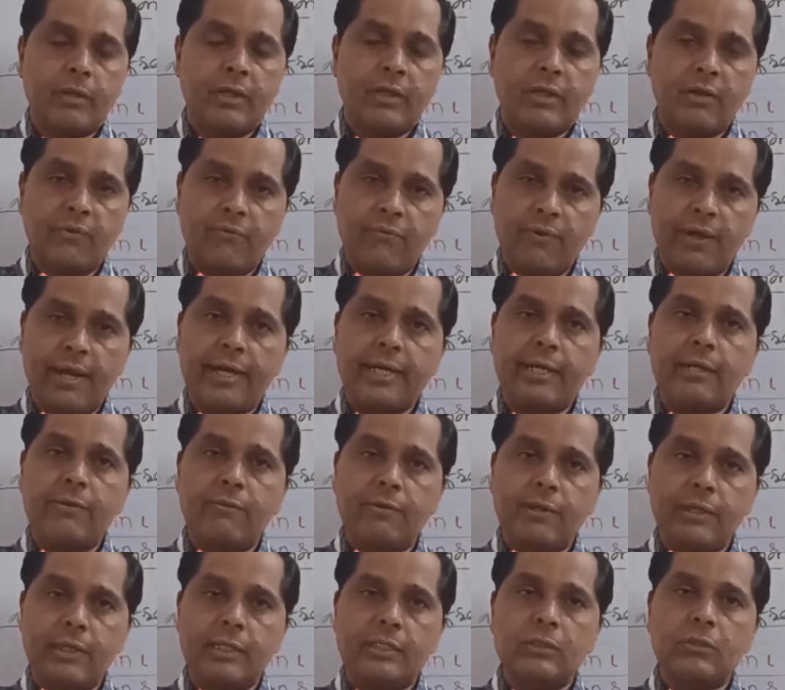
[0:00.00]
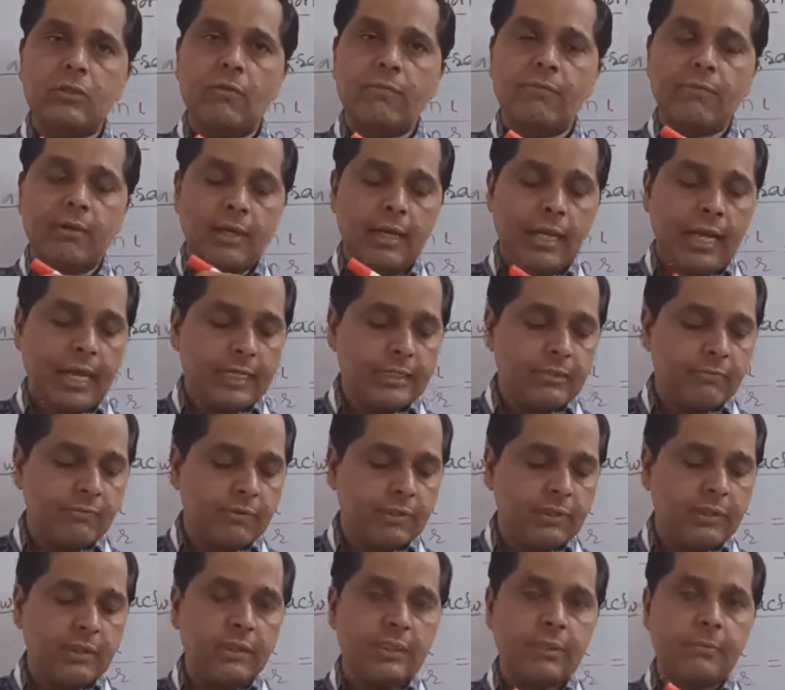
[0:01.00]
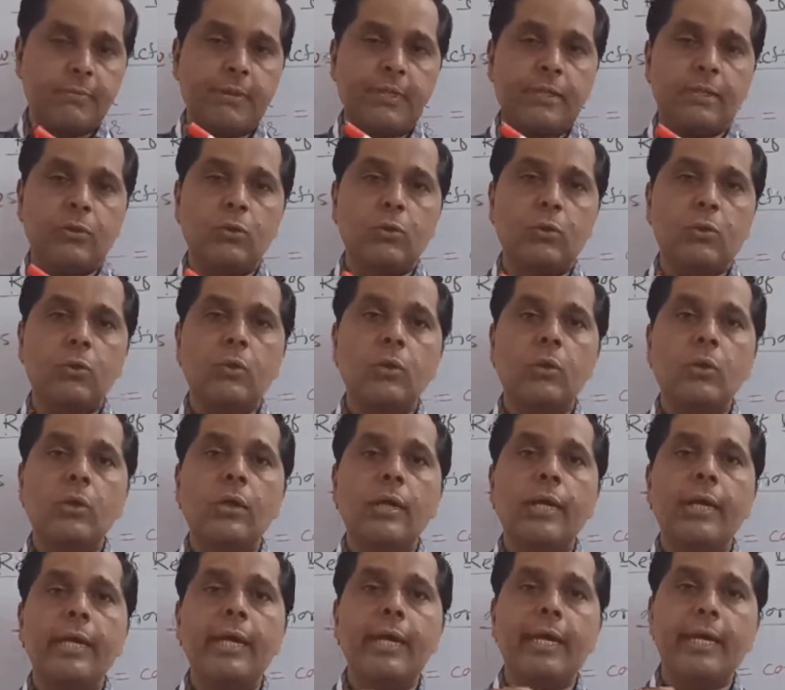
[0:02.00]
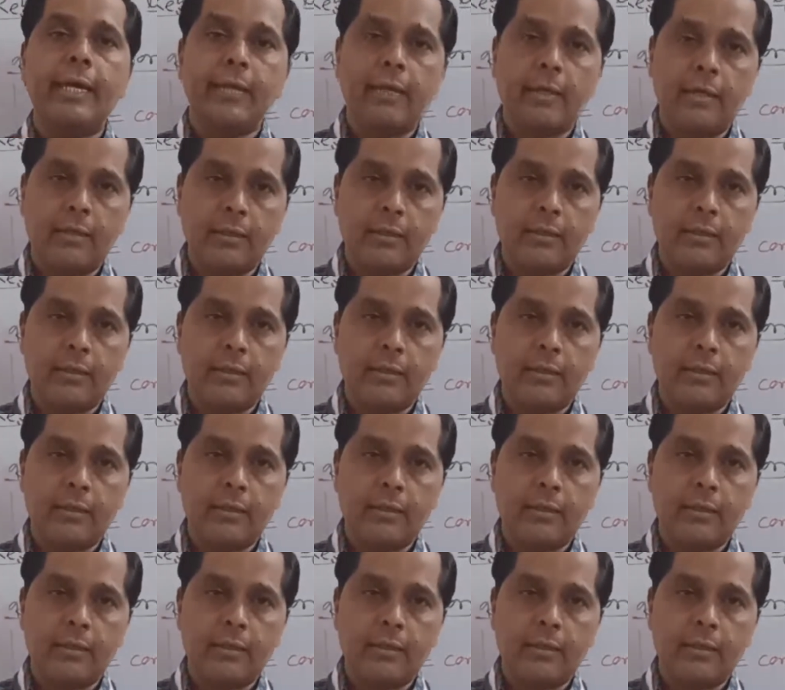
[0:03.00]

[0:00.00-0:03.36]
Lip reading: Refractive index of glass with respect to air.